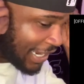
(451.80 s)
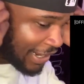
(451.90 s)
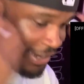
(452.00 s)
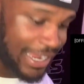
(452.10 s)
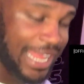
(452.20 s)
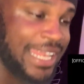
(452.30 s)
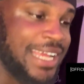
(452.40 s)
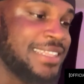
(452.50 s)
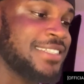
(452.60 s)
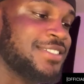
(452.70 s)
All right, I
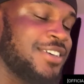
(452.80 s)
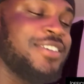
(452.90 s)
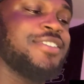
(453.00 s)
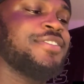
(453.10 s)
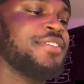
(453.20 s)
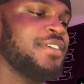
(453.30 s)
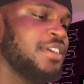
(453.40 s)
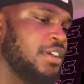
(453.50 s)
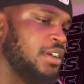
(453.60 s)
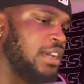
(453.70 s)
like the song.
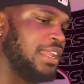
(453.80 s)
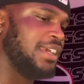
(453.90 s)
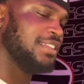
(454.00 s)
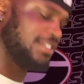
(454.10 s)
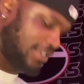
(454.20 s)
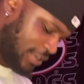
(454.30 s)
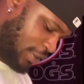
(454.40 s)
I like the song.